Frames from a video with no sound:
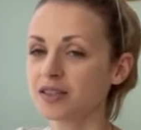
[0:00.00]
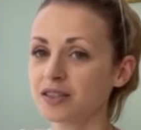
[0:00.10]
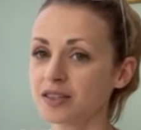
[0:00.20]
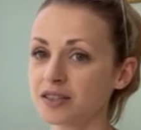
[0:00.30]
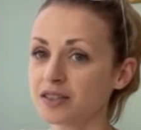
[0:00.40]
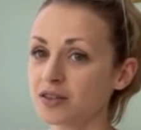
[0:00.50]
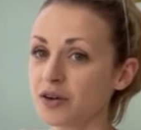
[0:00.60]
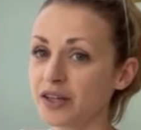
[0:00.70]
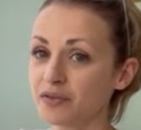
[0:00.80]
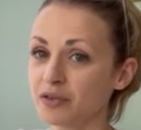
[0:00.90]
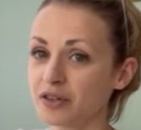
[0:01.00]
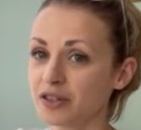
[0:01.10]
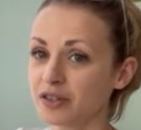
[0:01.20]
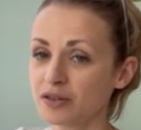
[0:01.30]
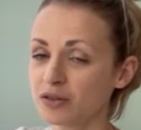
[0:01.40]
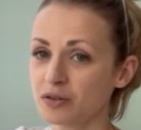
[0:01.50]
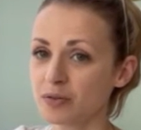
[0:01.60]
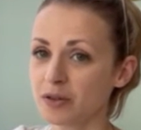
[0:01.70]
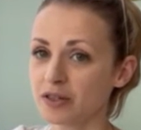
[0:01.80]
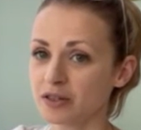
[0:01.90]
and this is great for the industry
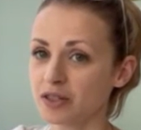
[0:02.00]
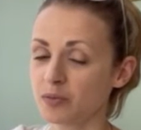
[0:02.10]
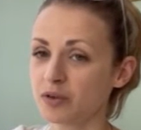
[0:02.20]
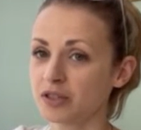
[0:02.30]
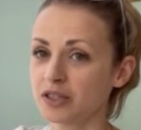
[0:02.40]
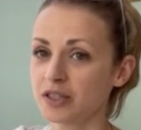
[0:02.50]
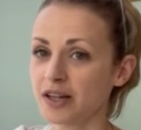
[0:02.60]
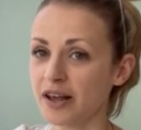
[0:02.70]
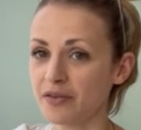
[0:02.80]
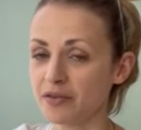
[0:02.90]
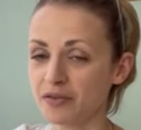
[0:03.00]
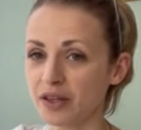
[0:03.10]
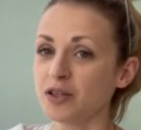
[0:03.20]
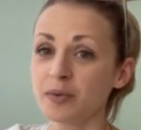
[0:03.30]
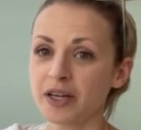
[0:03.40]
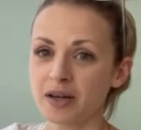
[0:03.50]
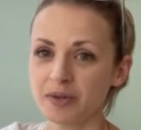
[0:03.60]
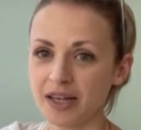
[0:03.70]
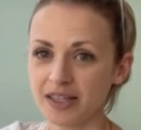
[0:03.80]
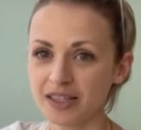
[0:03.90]
because they put it in everything. You become an
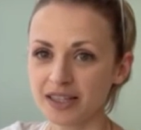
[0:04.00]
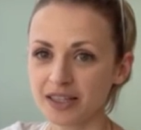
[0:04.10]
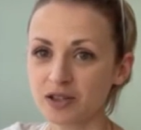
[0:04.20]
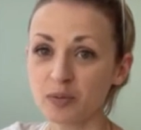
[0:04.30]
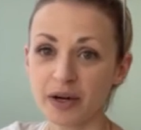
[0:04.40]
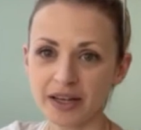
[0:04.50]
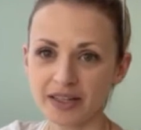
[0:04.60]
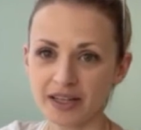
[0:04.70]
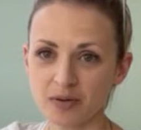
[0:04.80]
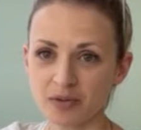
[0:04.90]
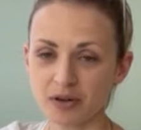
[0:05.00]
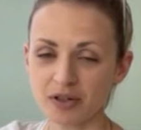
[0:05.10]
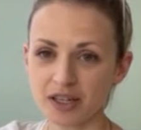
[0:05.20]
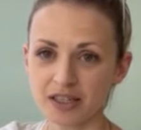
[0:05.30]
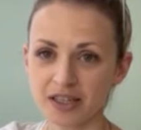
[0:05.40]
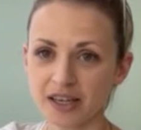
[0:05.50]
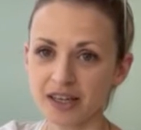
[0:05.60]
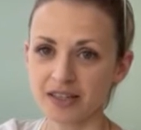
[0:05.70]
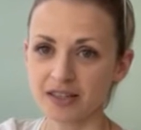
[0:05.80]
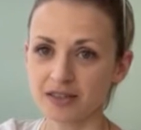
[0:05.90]
addict and you buy their product
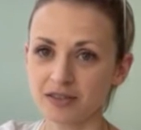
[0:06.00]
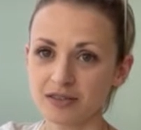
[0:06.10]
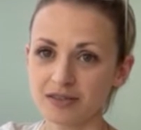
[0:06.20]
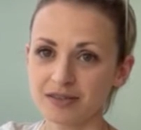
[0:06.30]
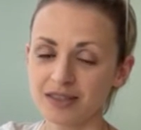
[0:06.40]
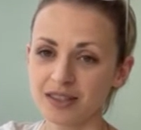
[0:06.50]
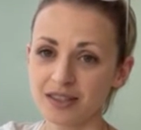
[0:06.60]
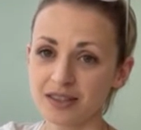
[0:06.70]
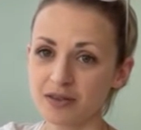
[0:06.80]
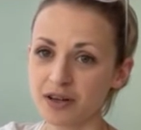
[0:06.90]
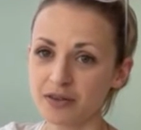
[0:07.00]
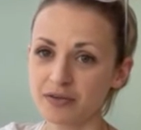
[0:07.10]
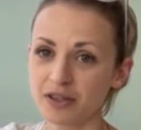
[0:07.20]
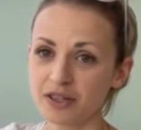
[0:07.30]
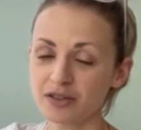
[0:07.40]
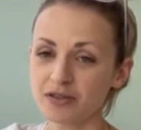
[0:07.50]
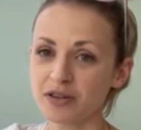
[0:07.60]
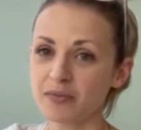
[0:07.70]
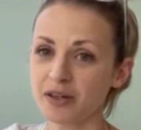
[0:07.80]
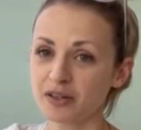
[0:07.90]
again. So this is great for industry,
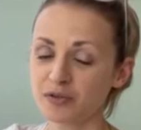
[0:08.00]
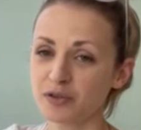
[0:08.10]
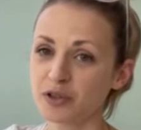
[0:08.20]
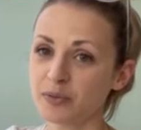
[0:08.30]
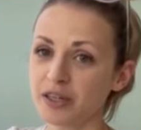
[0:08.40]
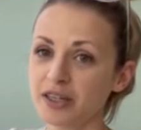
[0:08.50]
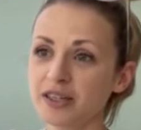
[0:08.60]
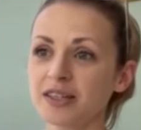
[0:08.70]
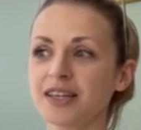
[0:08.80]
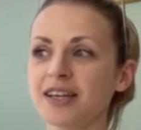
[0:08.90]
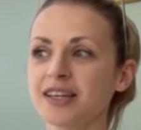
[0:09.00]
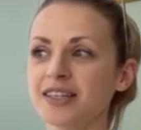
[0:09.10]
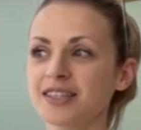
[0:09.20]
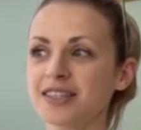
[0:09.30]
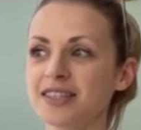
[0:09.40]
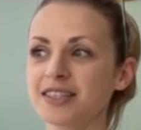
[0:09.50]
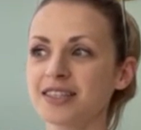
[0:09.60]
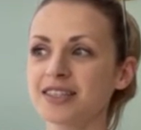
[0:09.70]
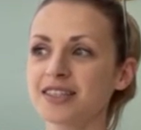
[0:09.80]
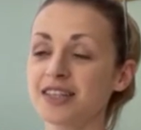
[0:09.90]
but not for your body. And
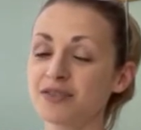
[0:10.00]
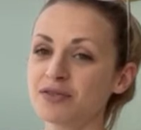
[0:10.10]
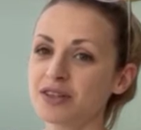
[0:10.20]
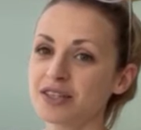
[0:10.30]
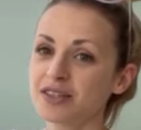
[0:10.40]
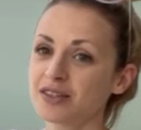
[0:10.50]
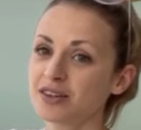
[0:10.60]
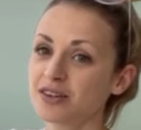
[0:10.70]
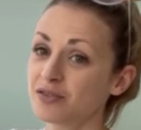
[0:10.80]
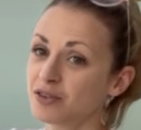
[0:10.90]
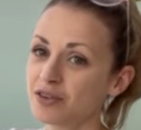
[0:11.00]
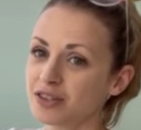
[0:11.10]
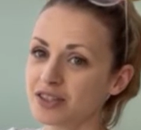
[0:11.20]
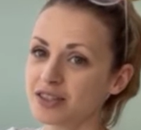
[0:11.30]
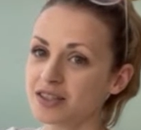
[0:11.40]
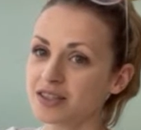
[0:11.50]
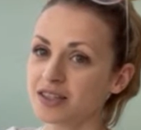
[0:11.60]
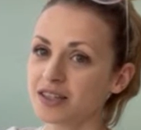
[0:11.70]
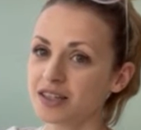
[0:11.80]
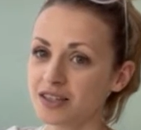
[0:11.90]
therefore it's, of course,
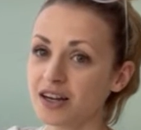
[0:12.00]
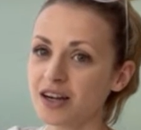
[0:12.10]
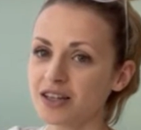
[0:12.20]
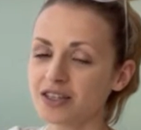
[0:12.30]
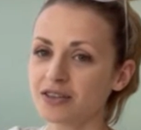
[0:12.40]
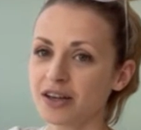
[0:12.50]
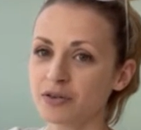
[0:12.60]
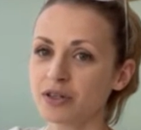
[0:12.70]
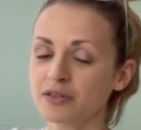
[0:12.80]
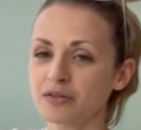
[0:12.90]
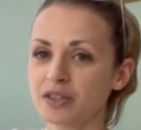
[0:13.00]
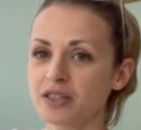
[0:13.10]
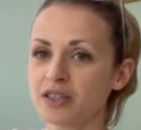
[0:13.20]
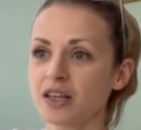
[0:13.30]
it's hard to get rid of it.